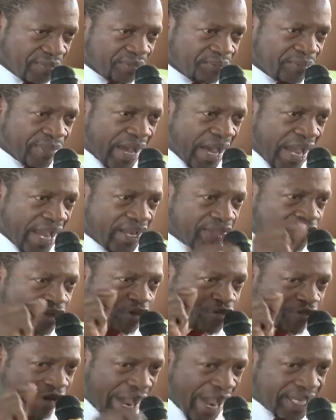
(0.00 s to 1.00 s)
by
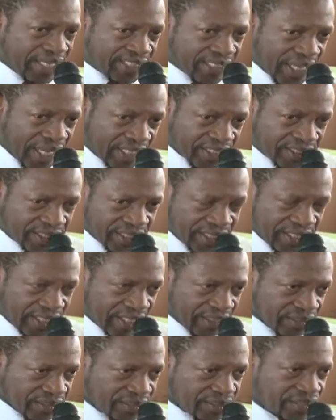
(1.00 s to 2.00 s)
the Right
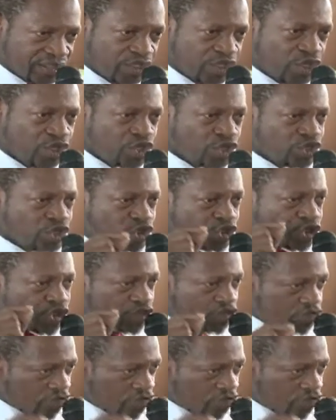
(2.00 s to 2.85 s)
Excellent Sir